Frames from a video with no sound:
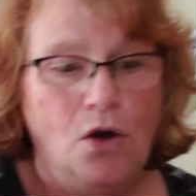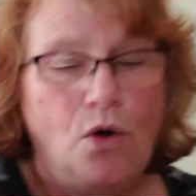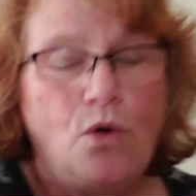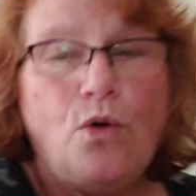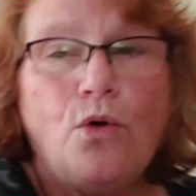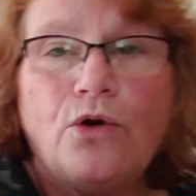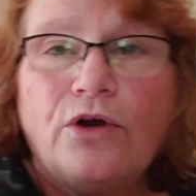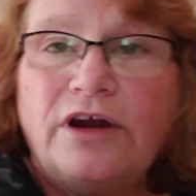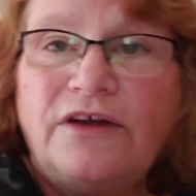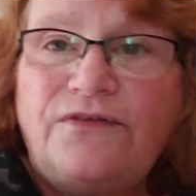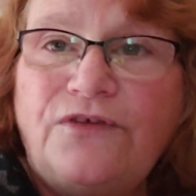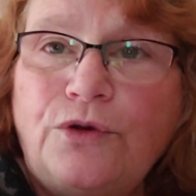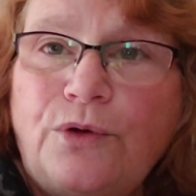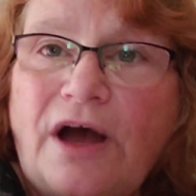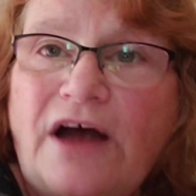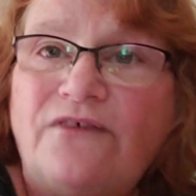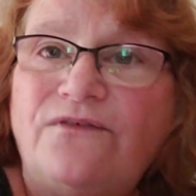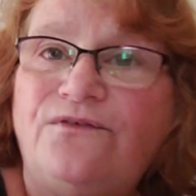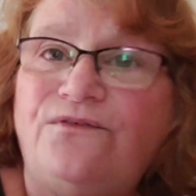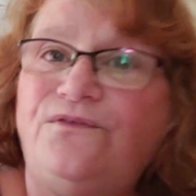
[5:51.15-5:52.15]
Or if you
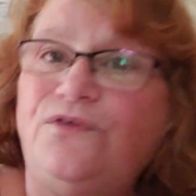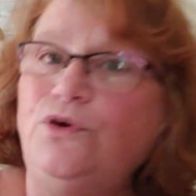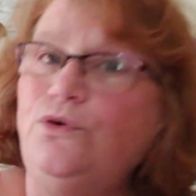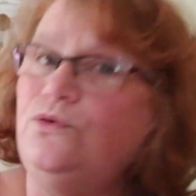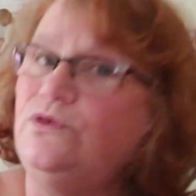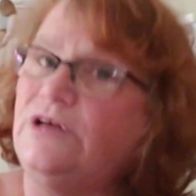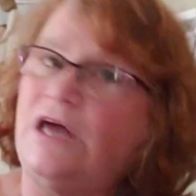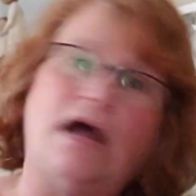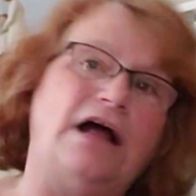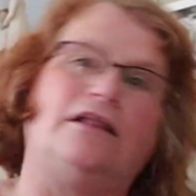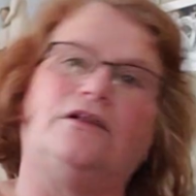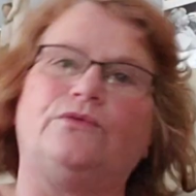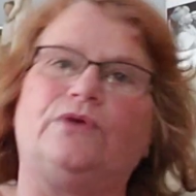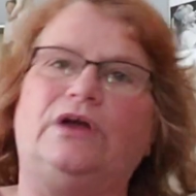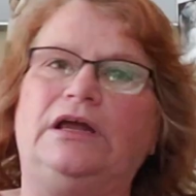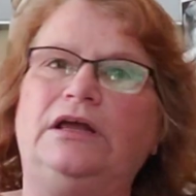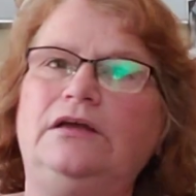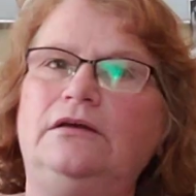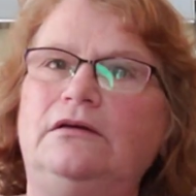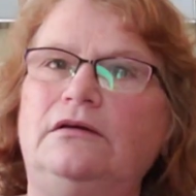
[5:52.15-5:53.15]
have food
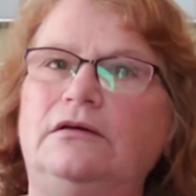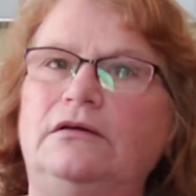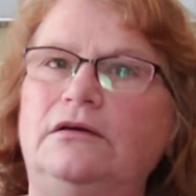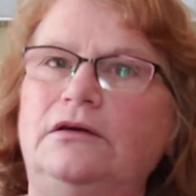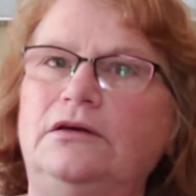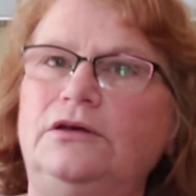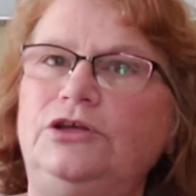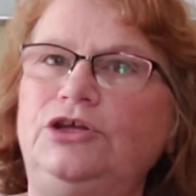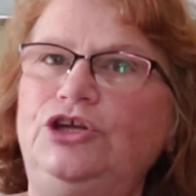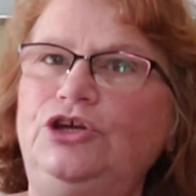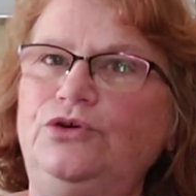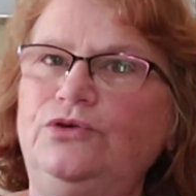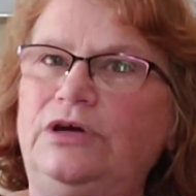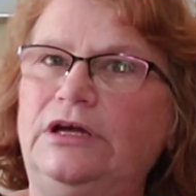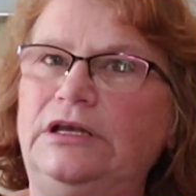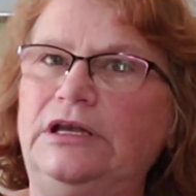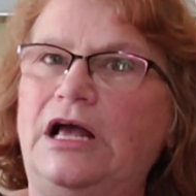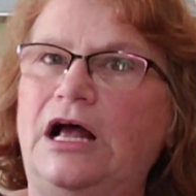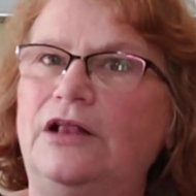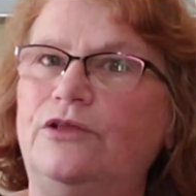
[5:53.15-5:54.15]
coloring, you
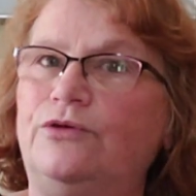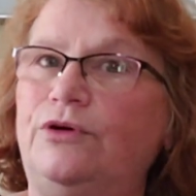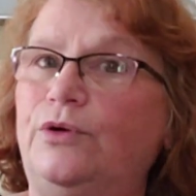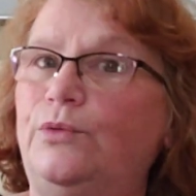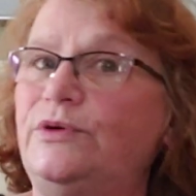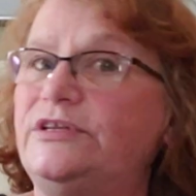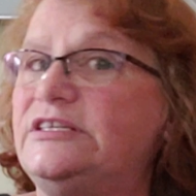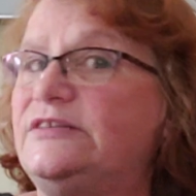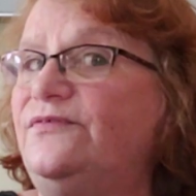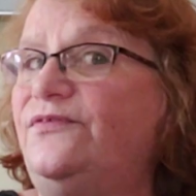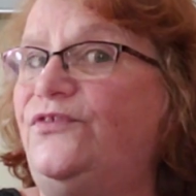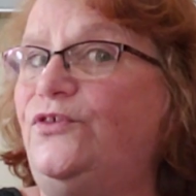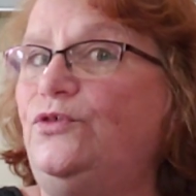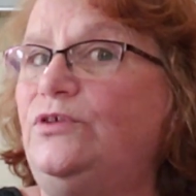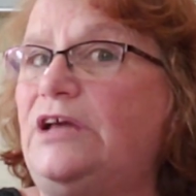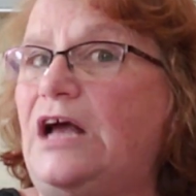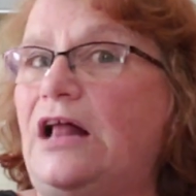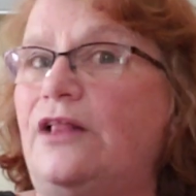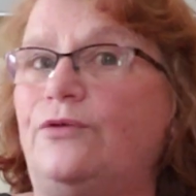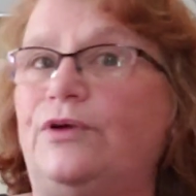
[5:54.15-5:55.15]
can color it with some
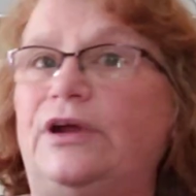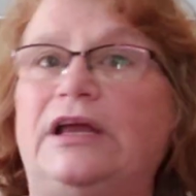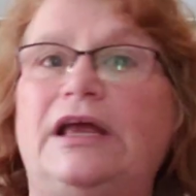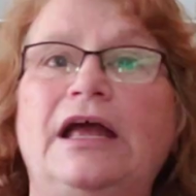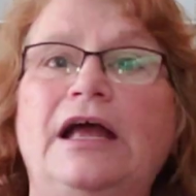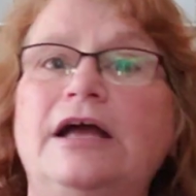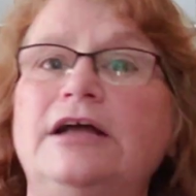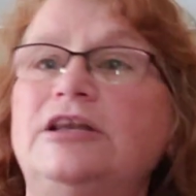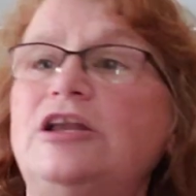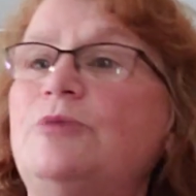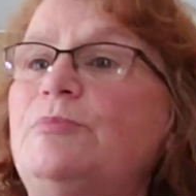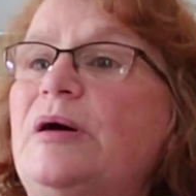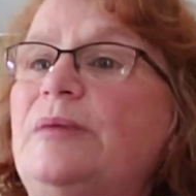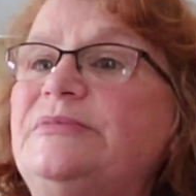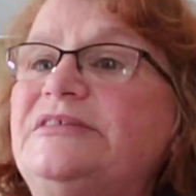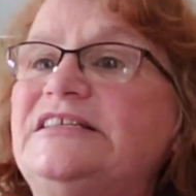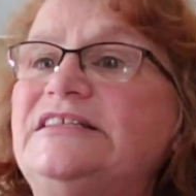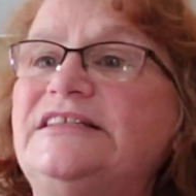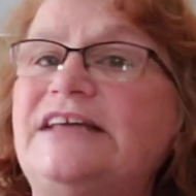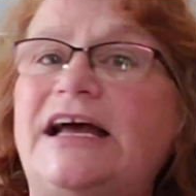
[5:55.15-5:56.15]
food coloring. Now,
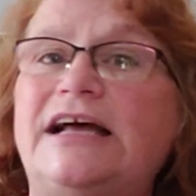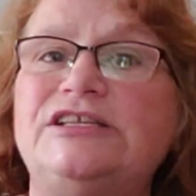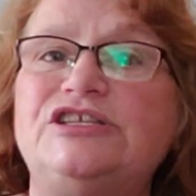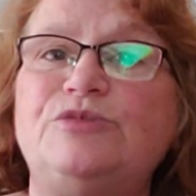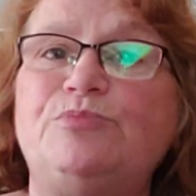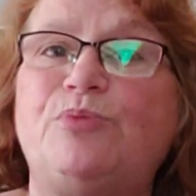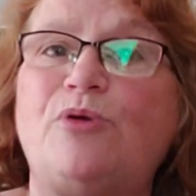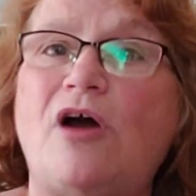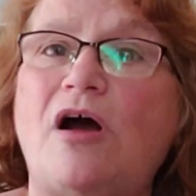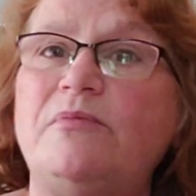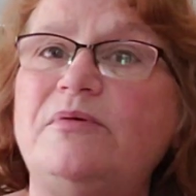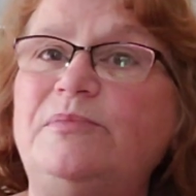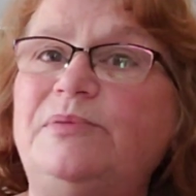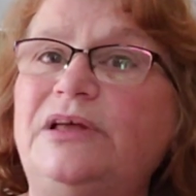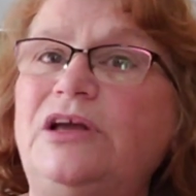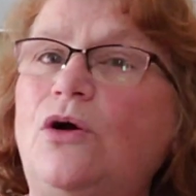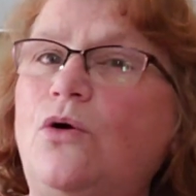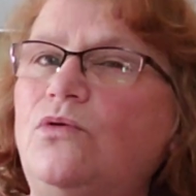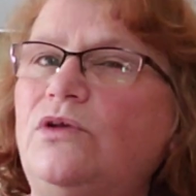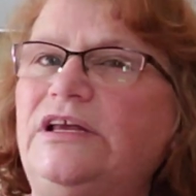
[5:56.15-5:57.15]
moms and dads, you
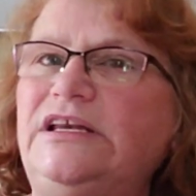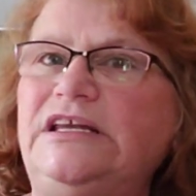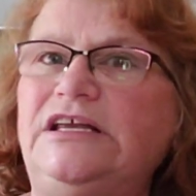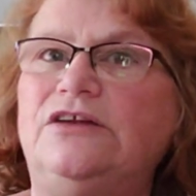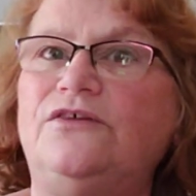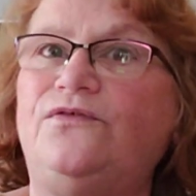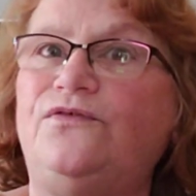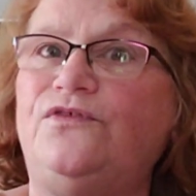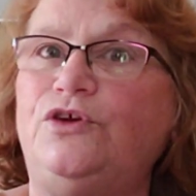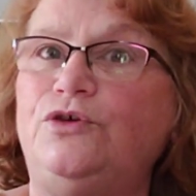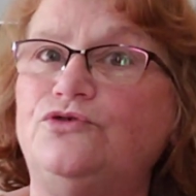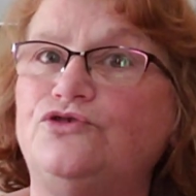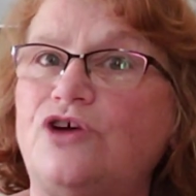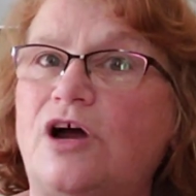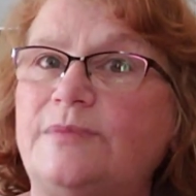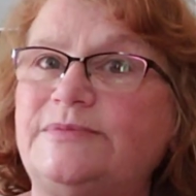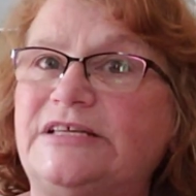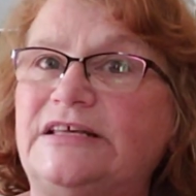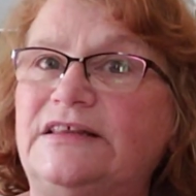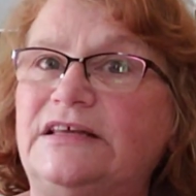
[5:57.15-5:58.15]
probably only need a few
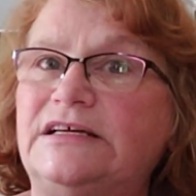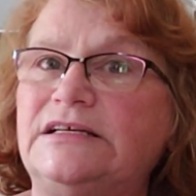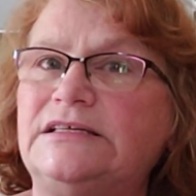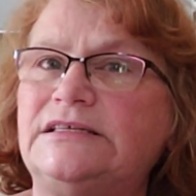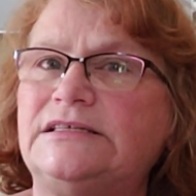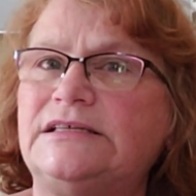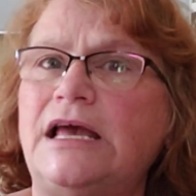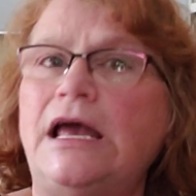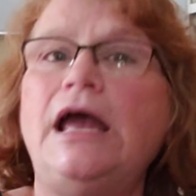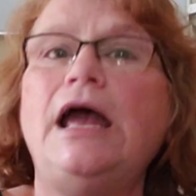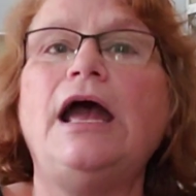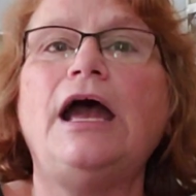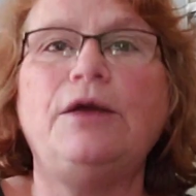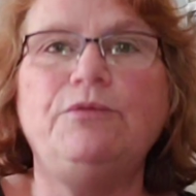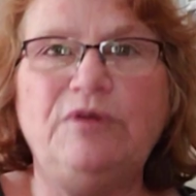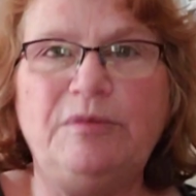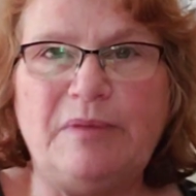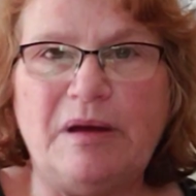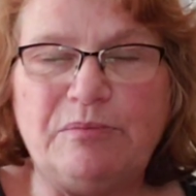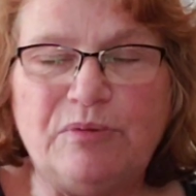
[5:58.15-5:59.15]
drops of this. And
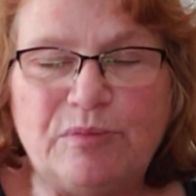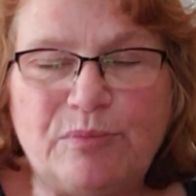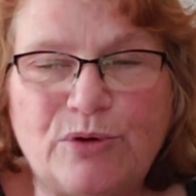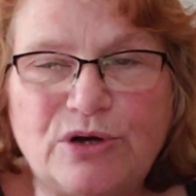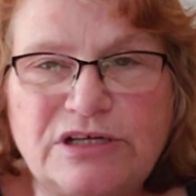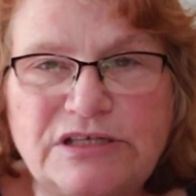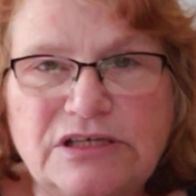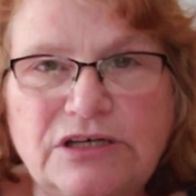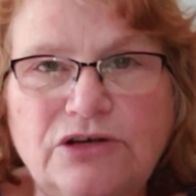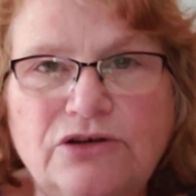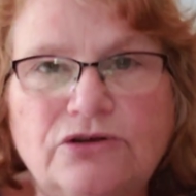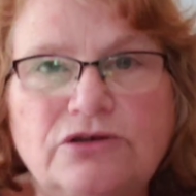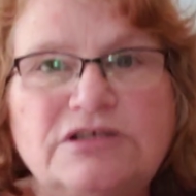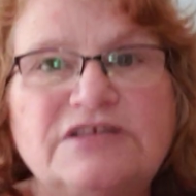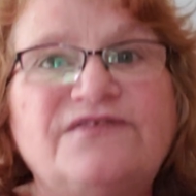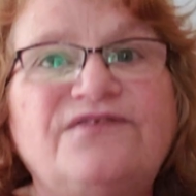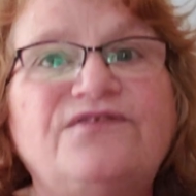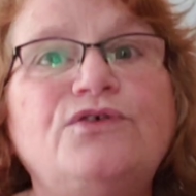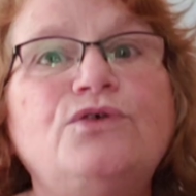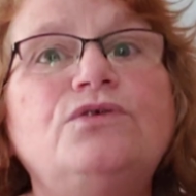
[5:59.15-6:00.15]
remember, boys and
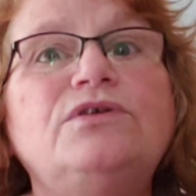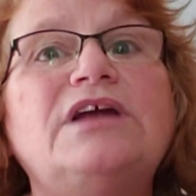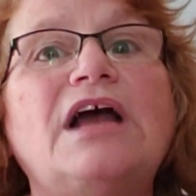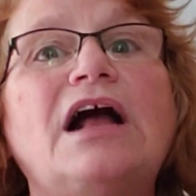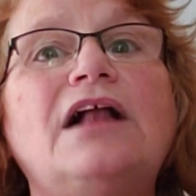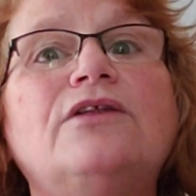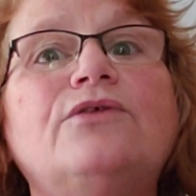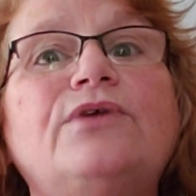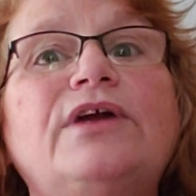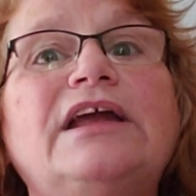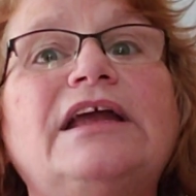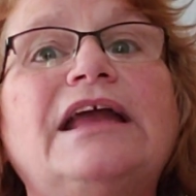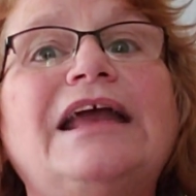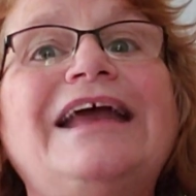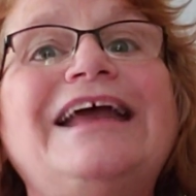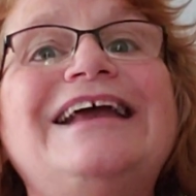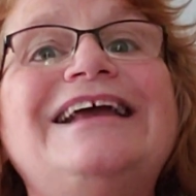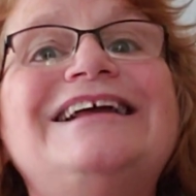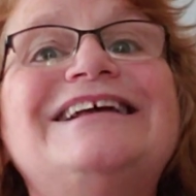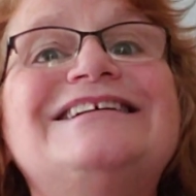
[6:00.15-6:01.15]
girls, food coloring
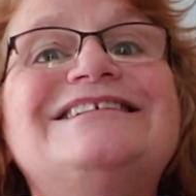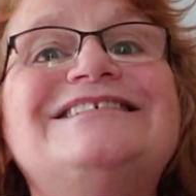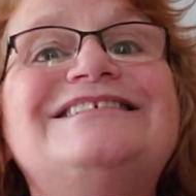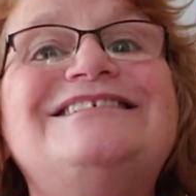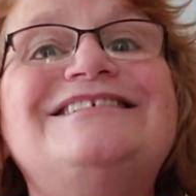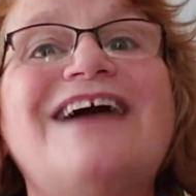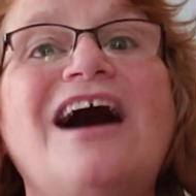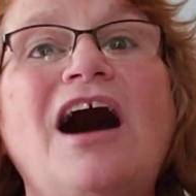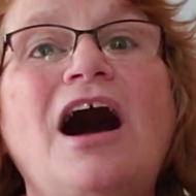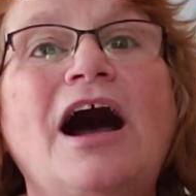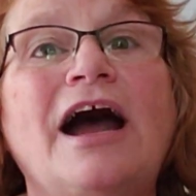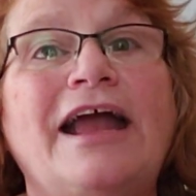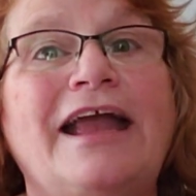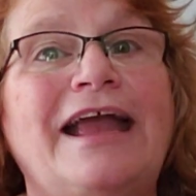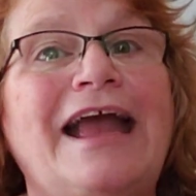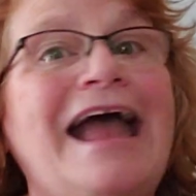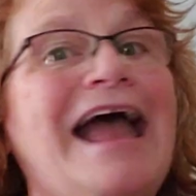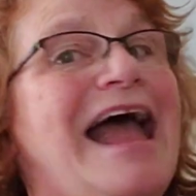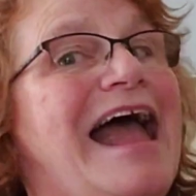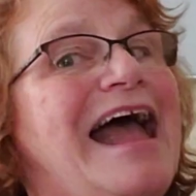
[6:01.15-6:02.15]
is
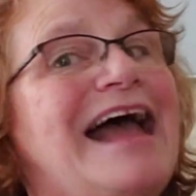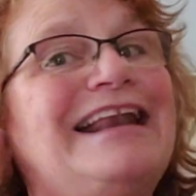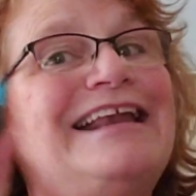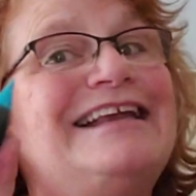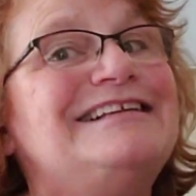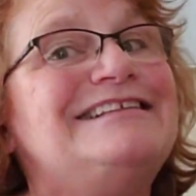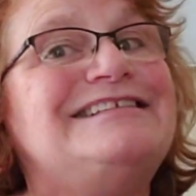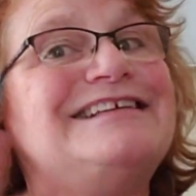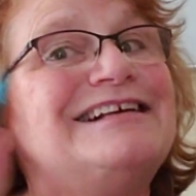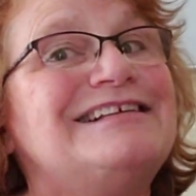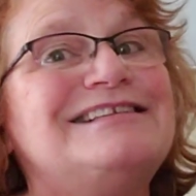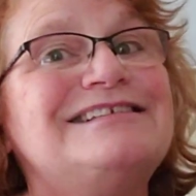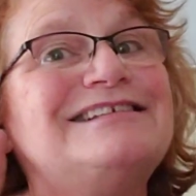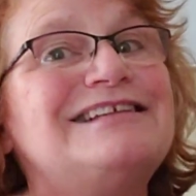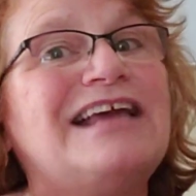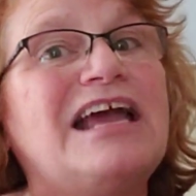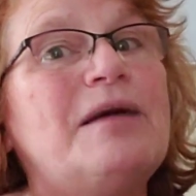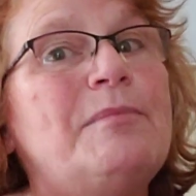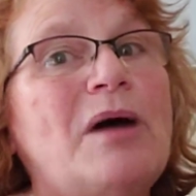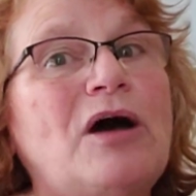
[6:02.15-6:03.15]
dye, and it
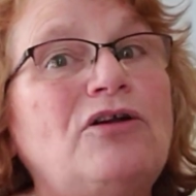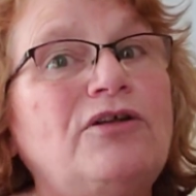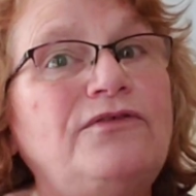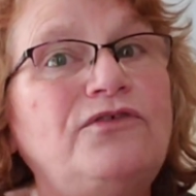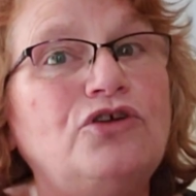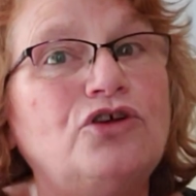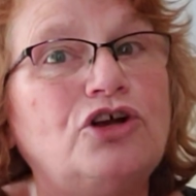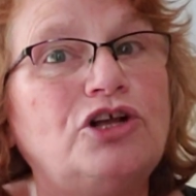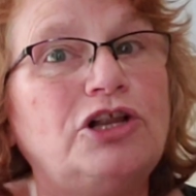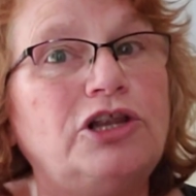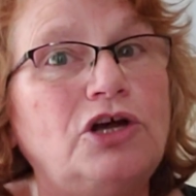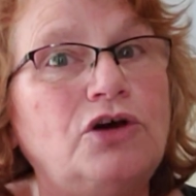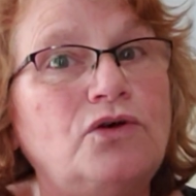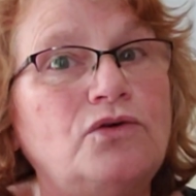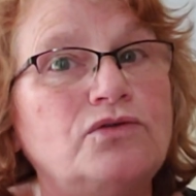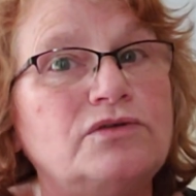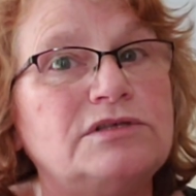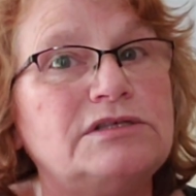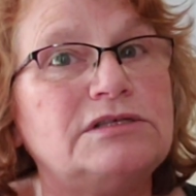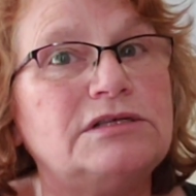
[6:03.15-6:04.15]
doesn't come out of your
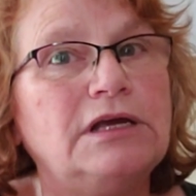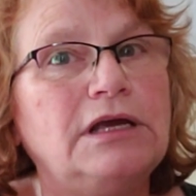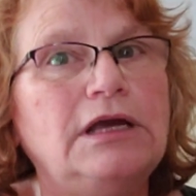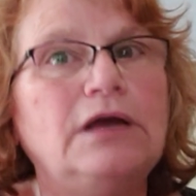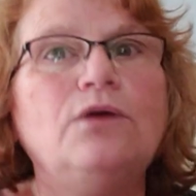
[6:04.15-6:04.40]
clothes.